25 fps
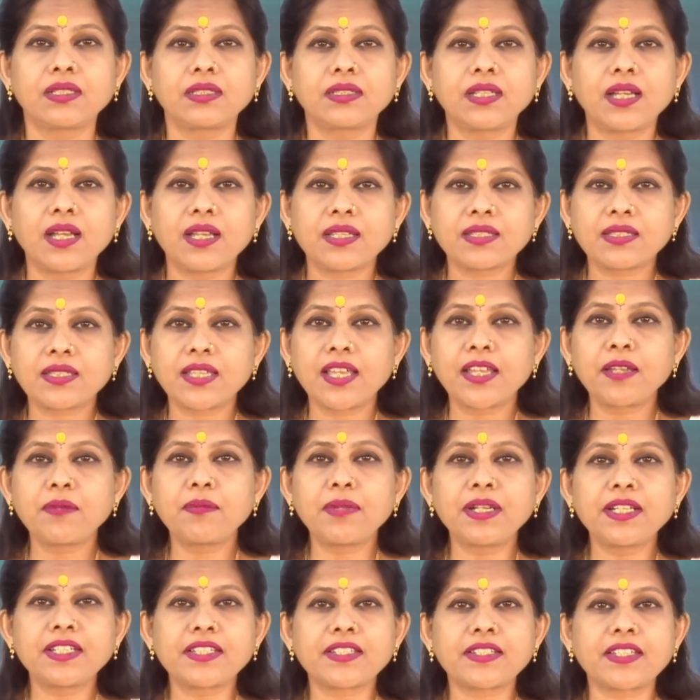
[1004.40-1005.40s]
The
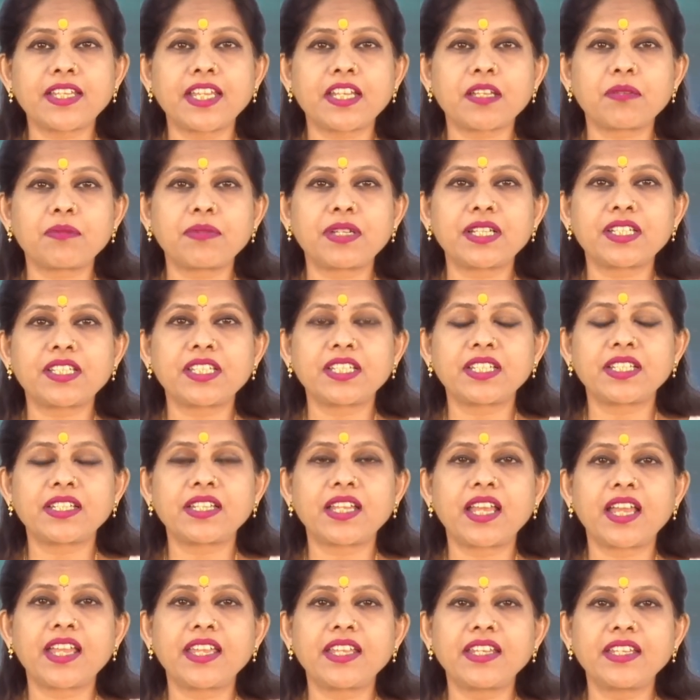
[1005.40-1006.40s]
assignment statement in
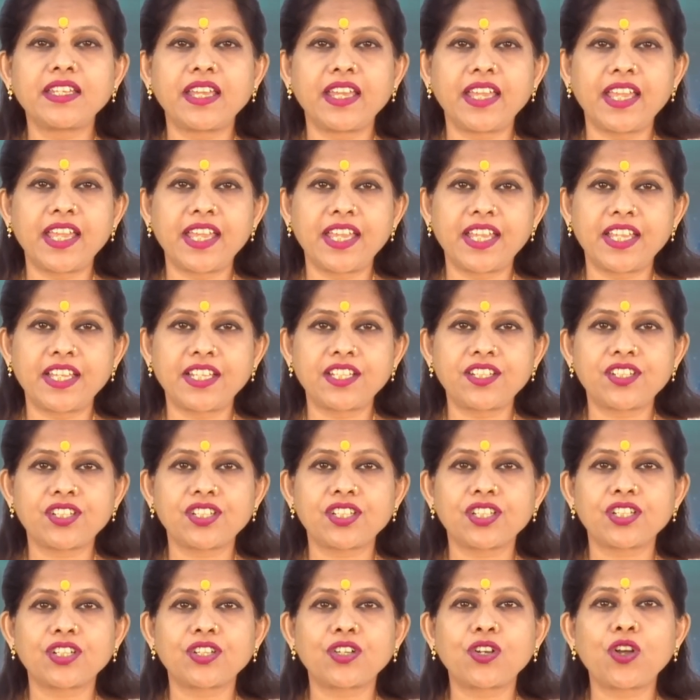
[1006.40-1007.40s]
line 8
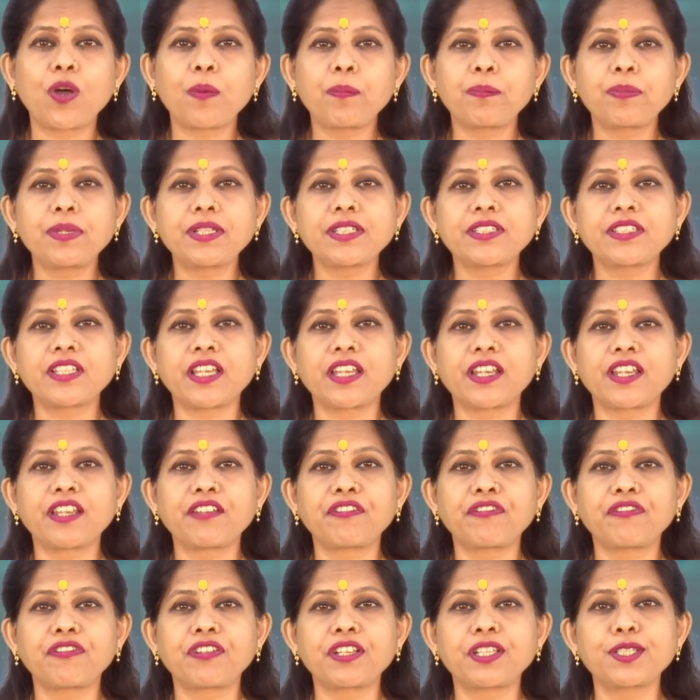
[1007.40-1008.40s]
copies the
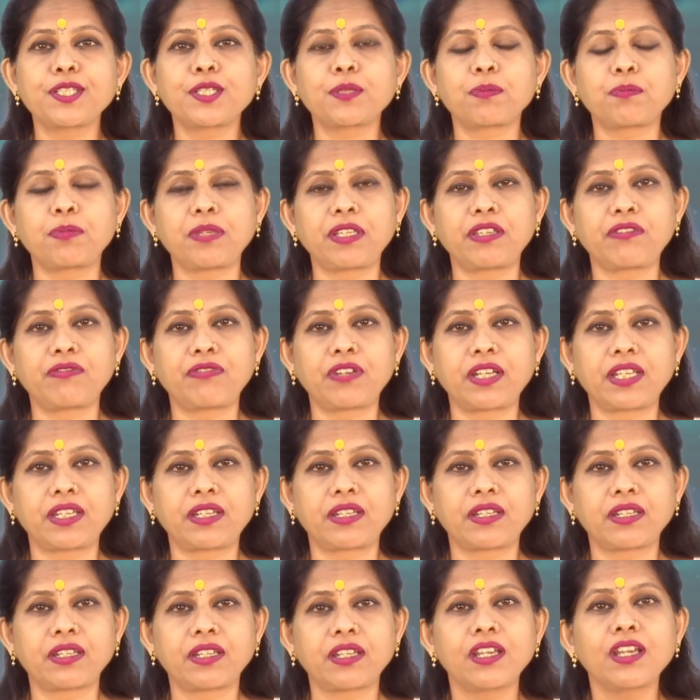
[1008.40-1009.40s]
reference P1,
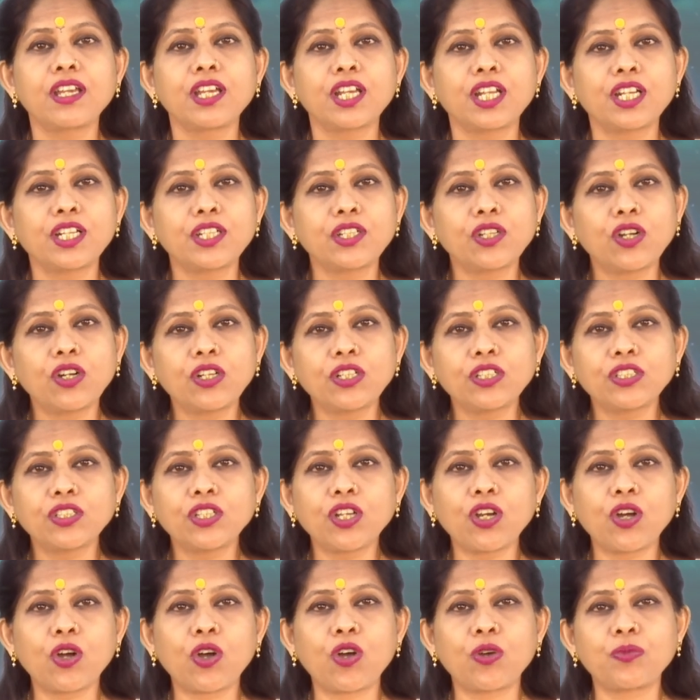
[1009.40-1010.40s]
not
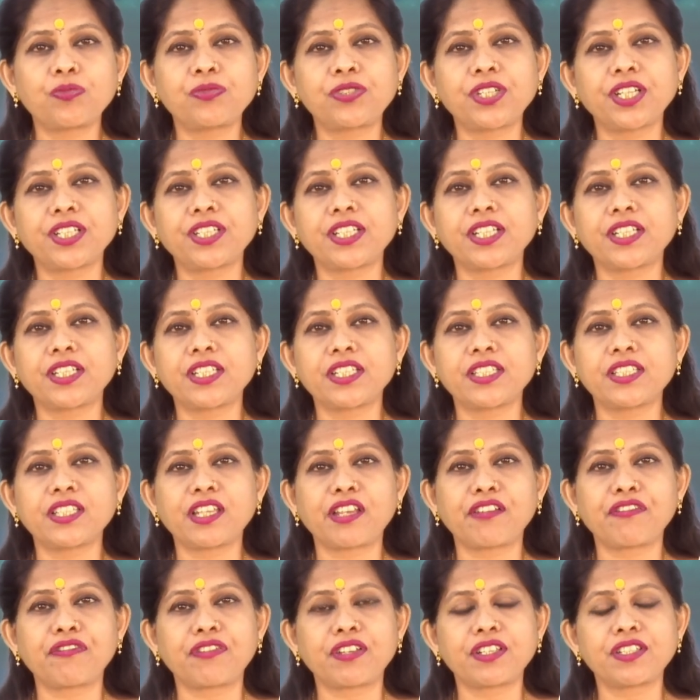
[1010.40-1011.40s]
the object it is
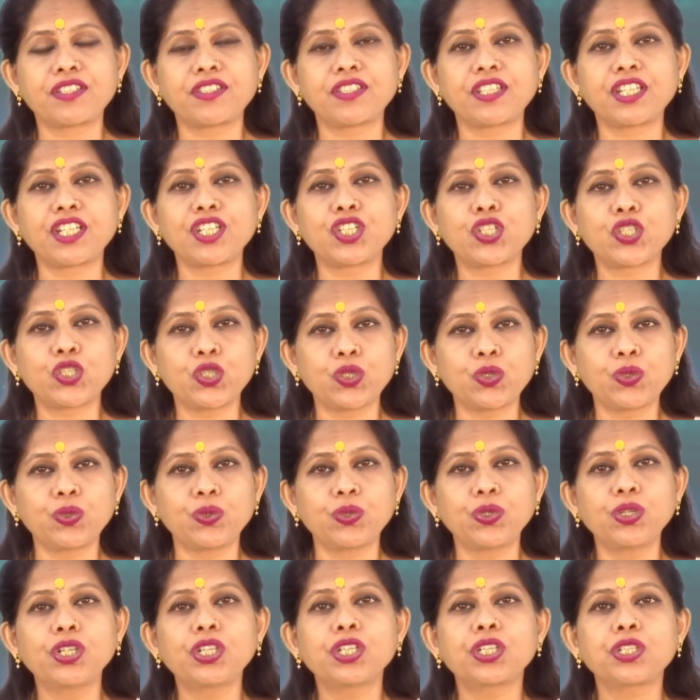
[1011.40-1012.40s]
referencing
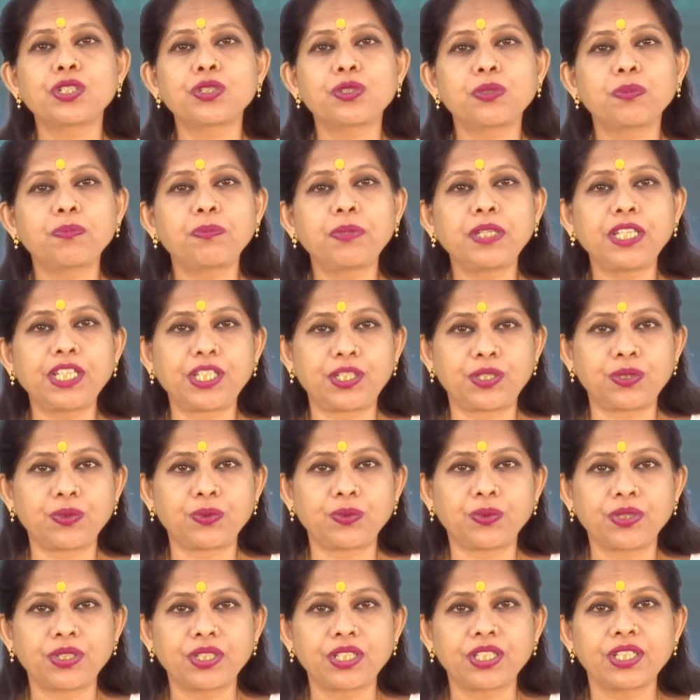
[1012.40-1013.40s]
to P2.
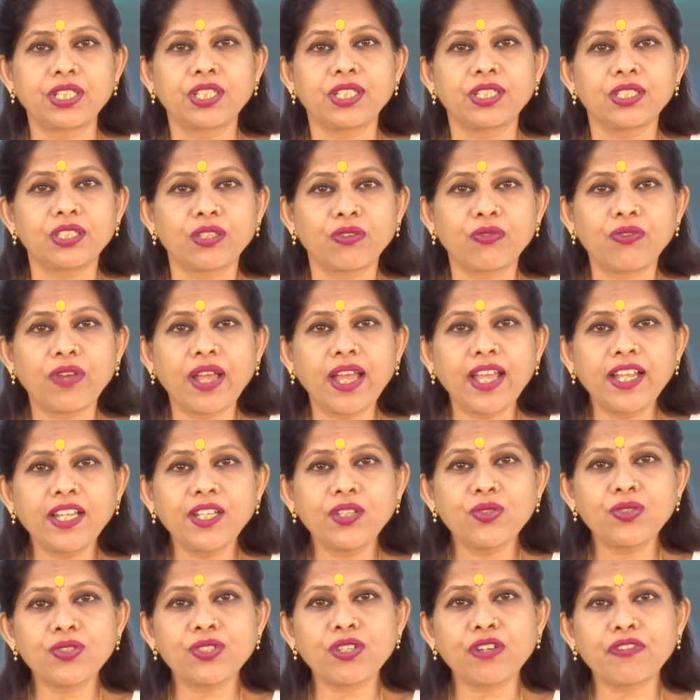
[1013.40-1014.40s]
The
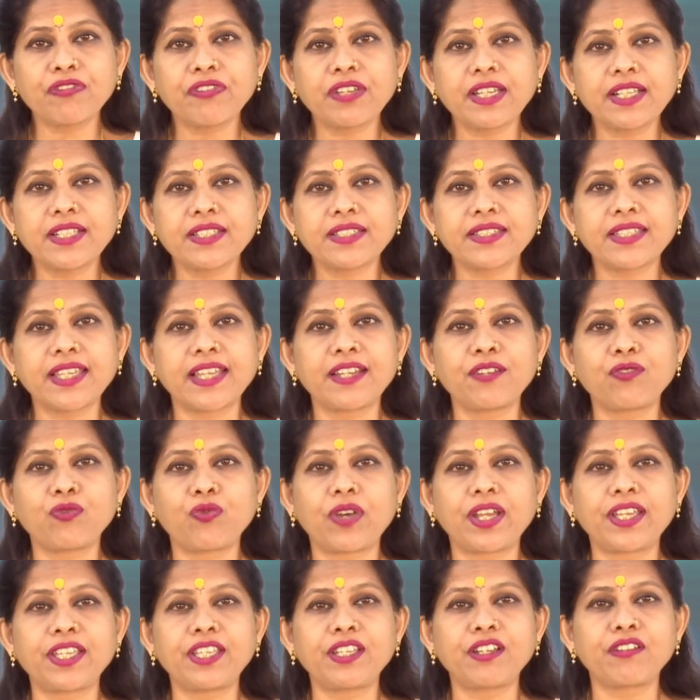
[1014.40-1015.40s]
values of x and
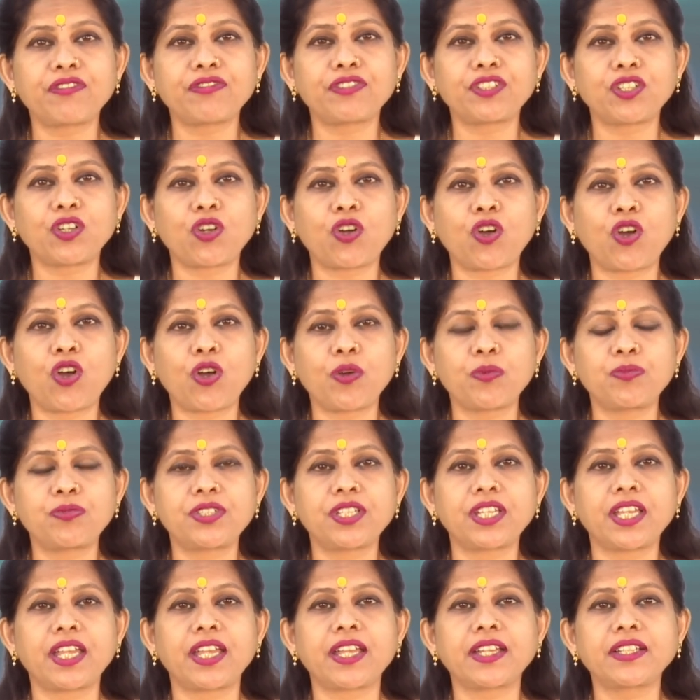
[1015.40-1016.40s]
y of the
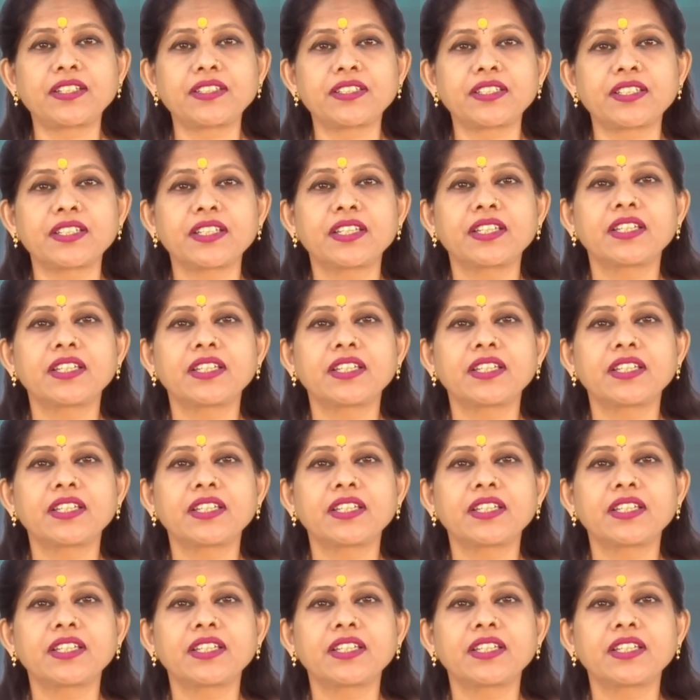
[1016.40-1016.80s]
object